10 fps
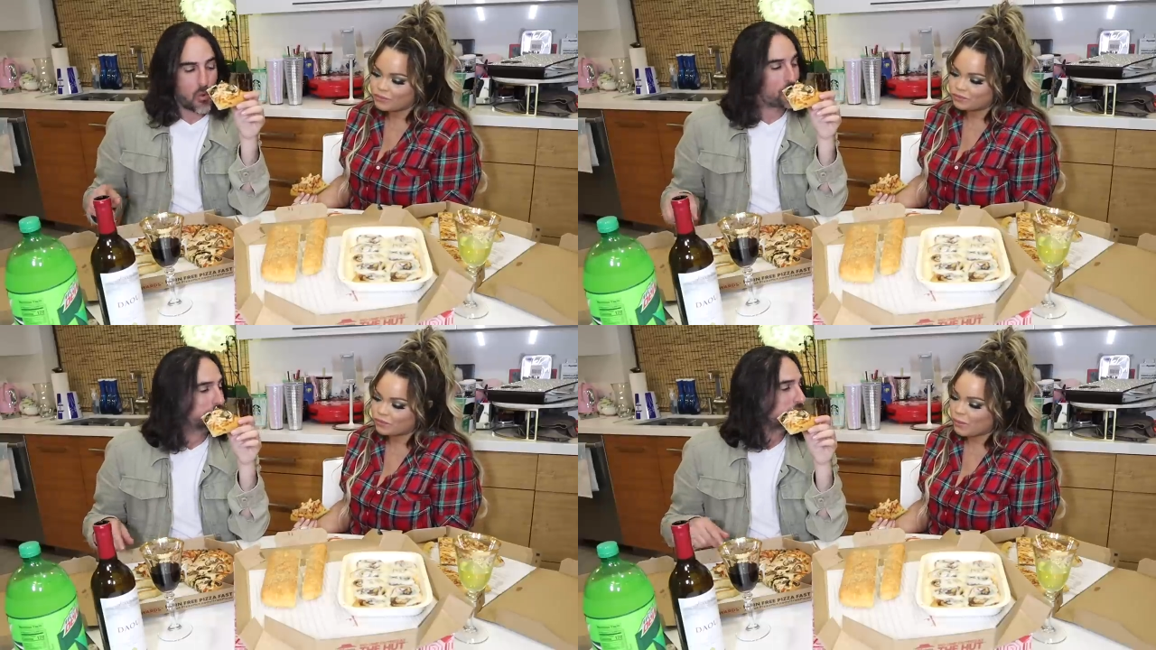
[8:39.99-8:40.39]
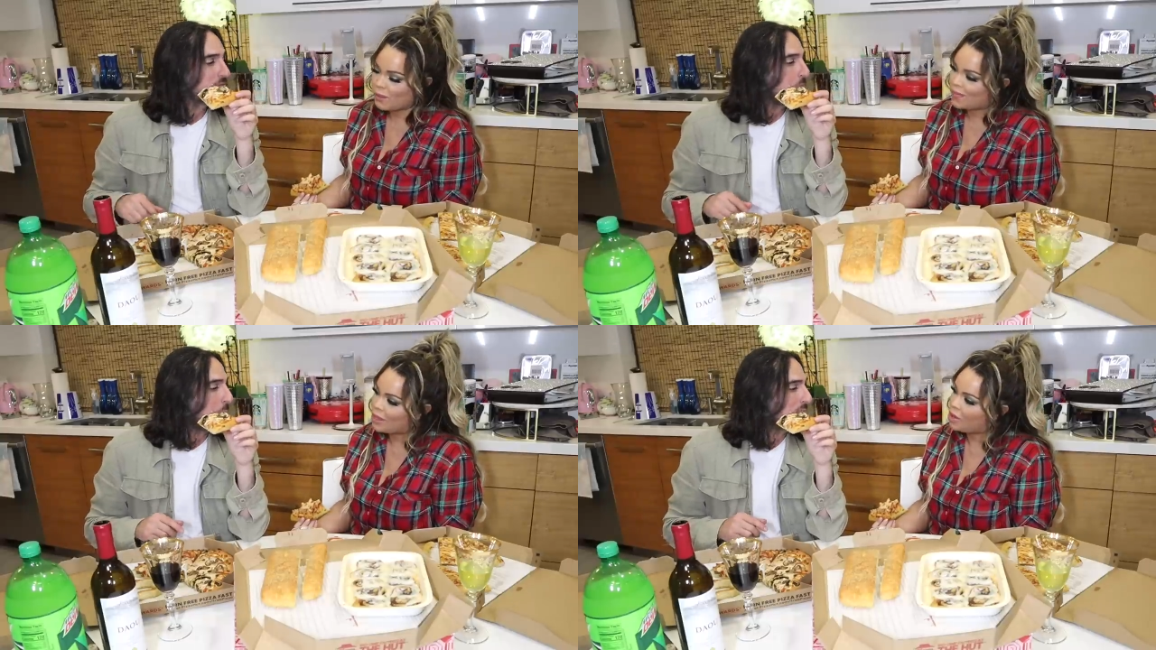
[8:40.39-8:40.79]

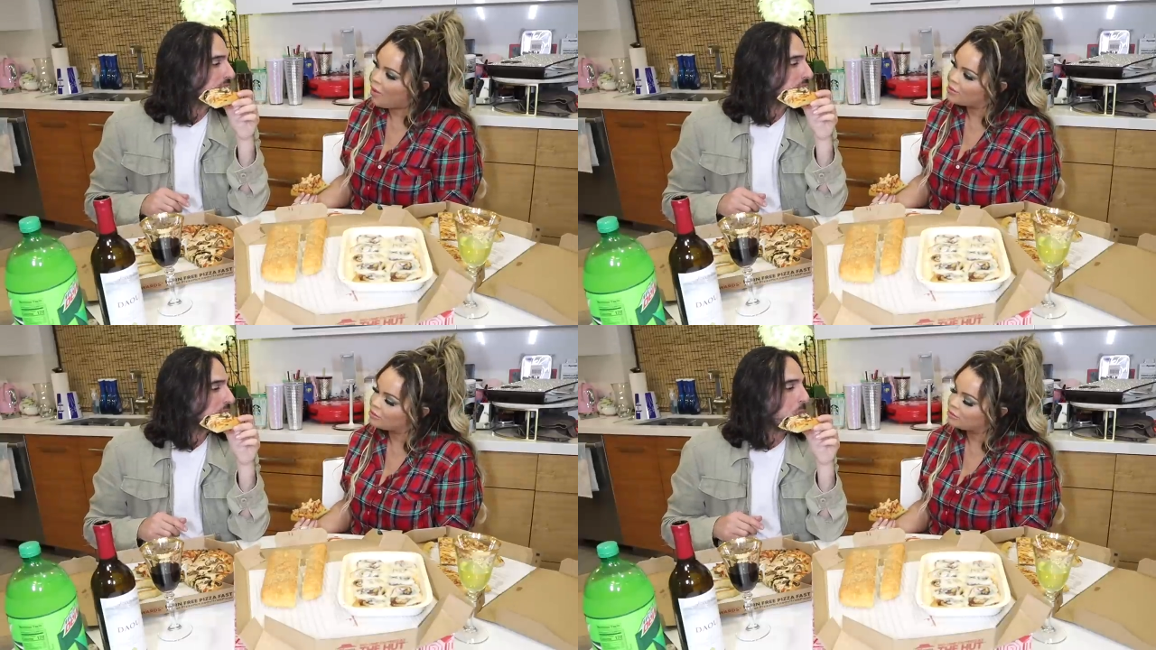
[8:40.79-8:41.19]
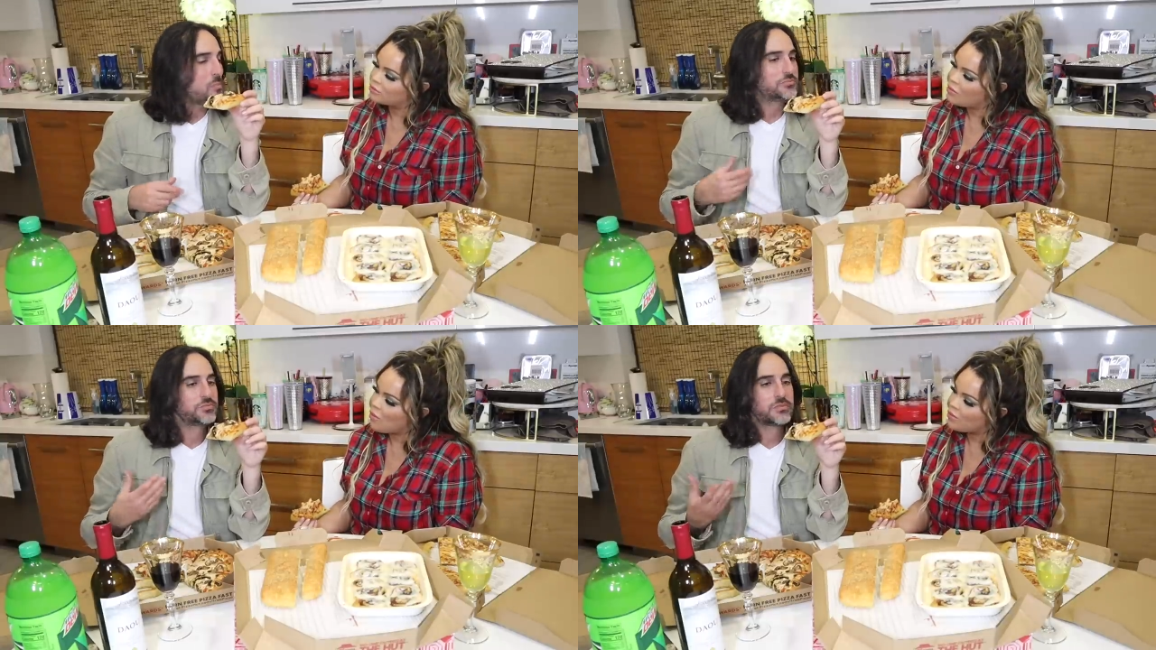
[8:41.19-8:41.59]

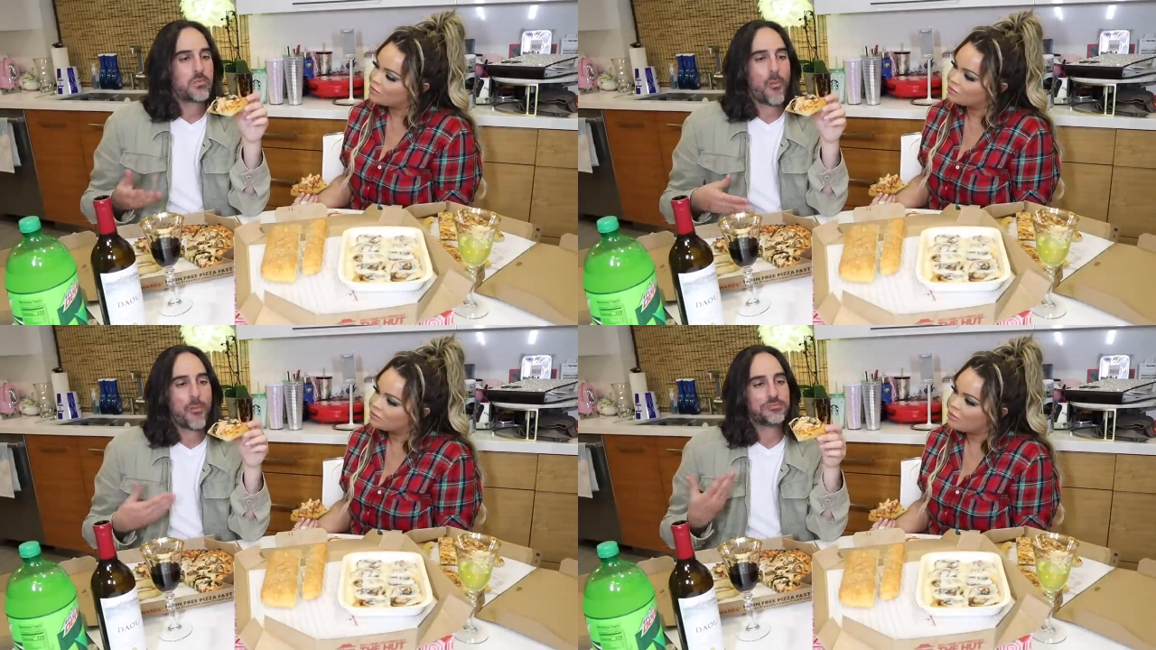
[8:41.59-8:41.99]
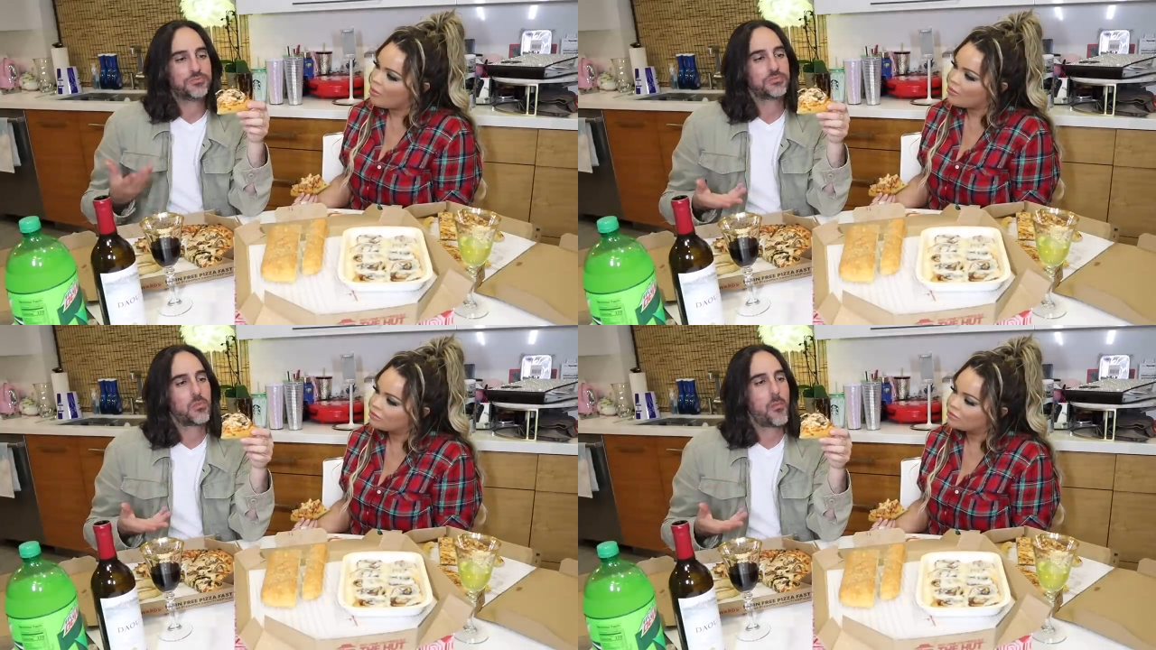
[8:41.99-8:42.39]

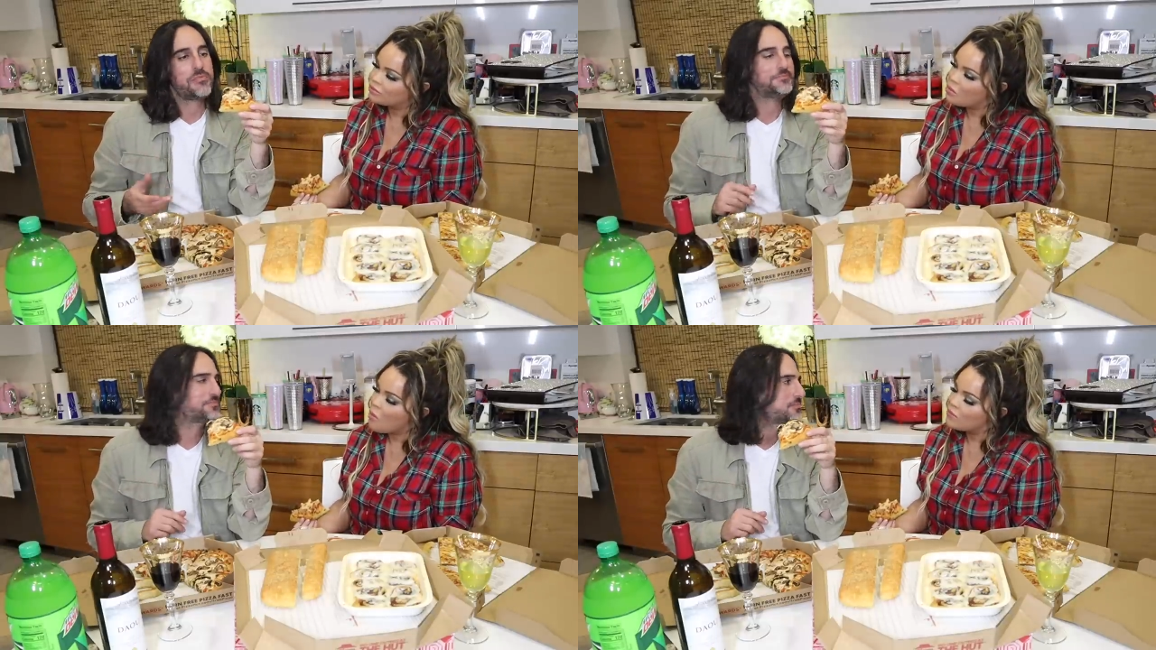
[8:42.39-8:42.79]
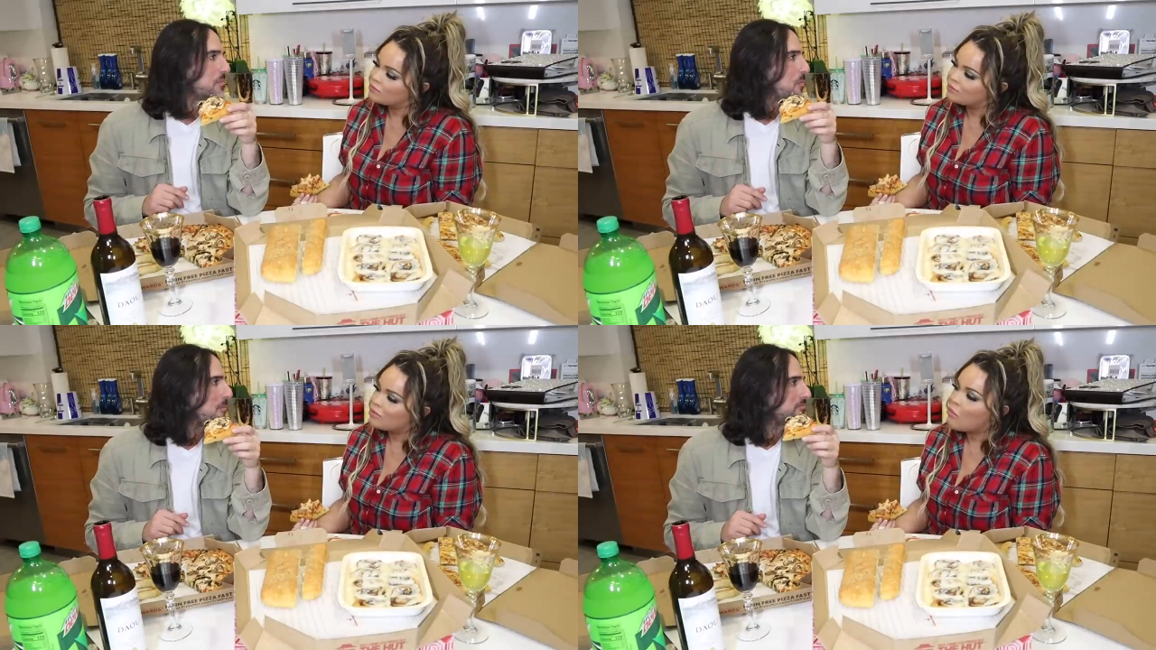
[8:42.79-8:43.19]

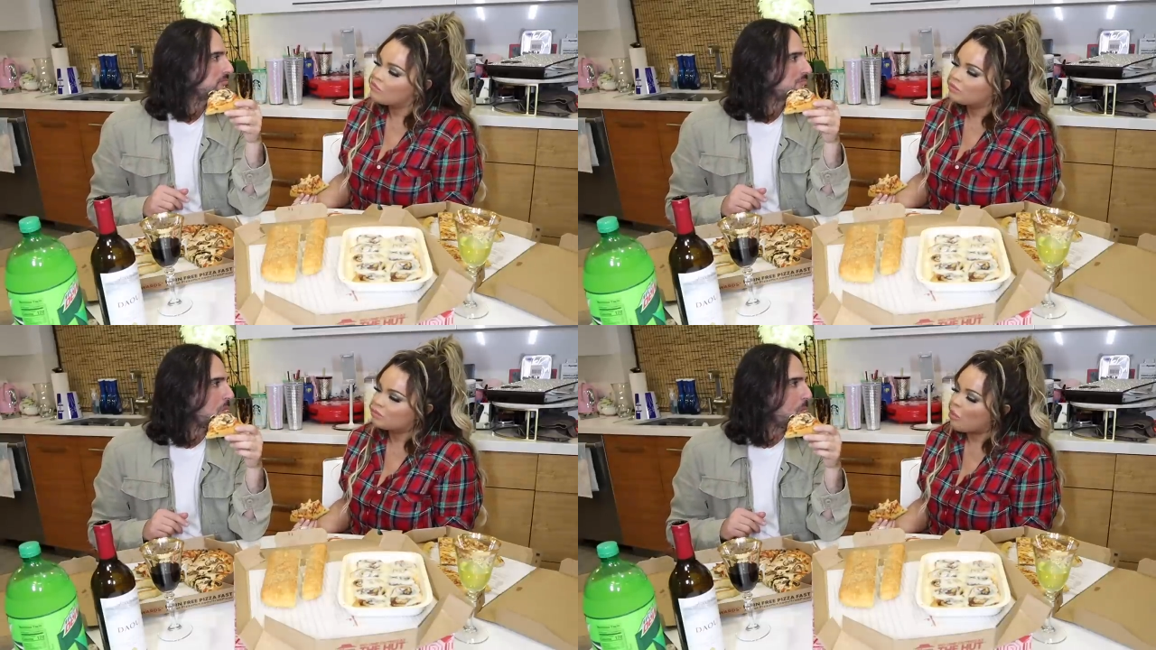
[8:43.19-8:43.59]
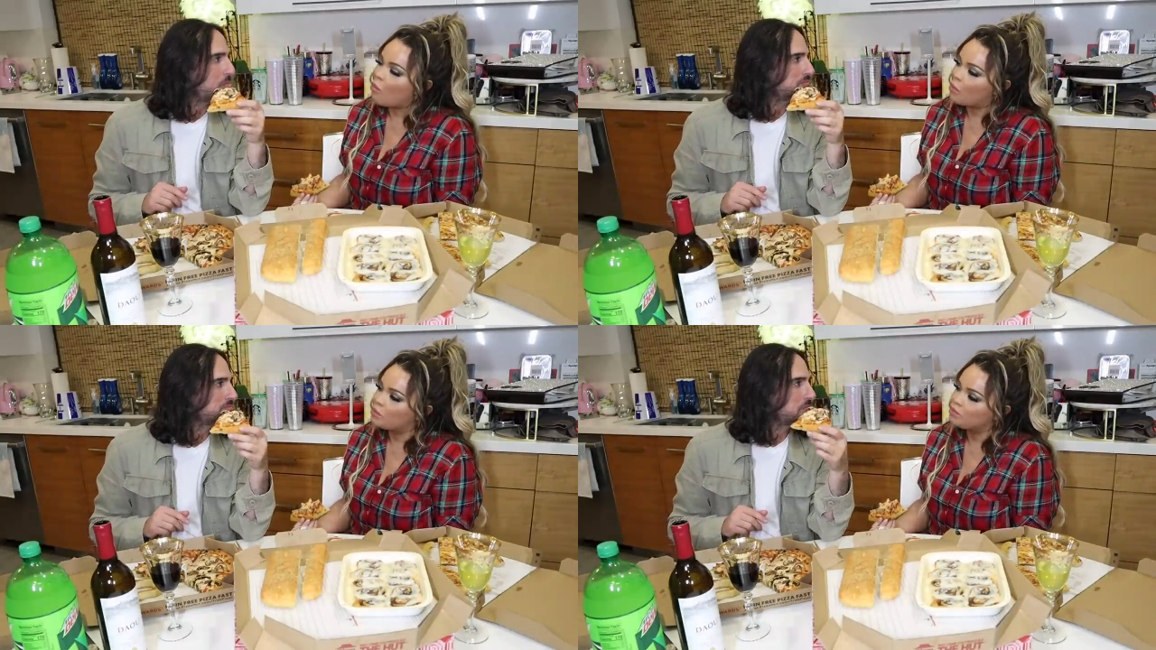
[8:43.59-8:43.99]

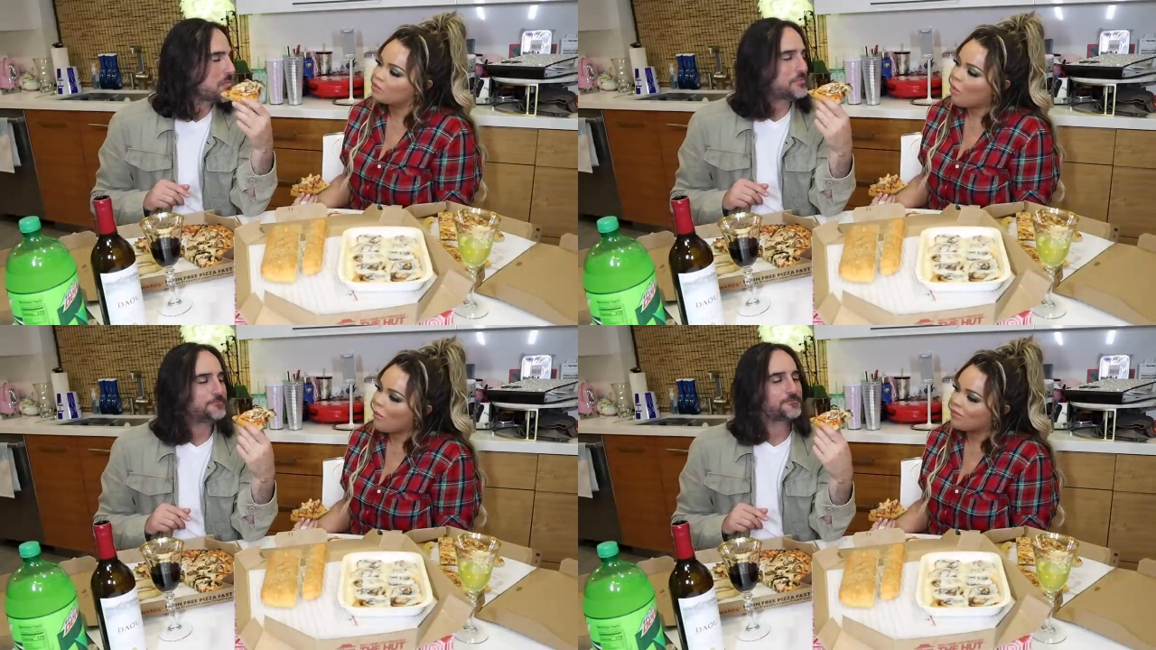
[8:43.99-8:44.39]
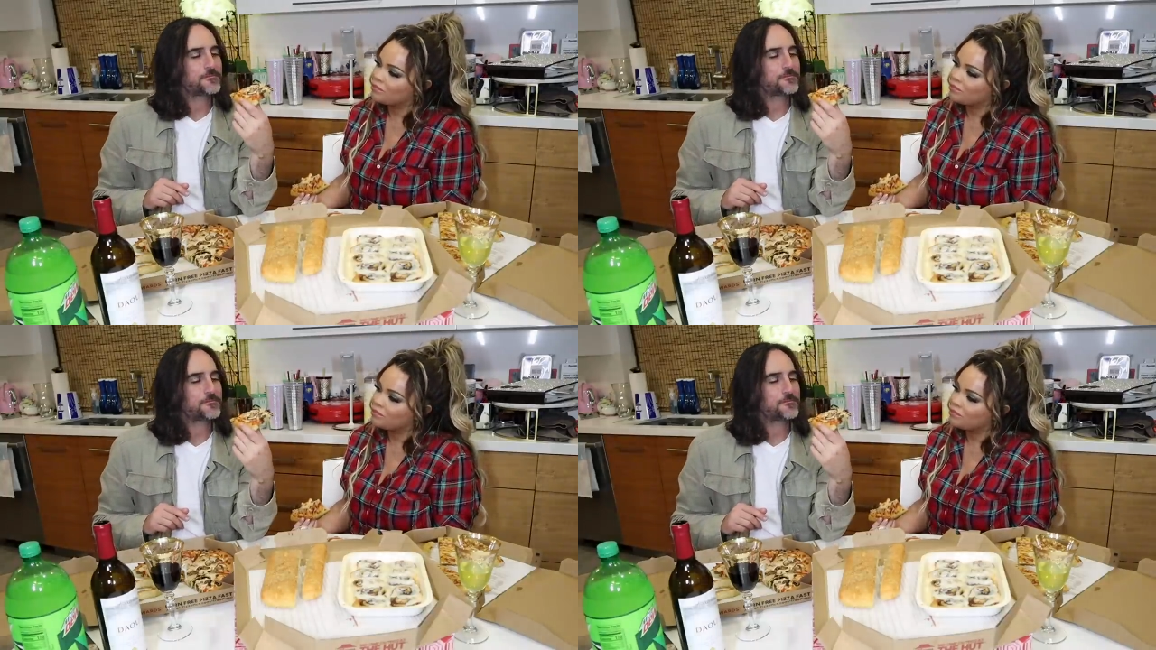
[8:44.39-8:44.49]
Nothing is said.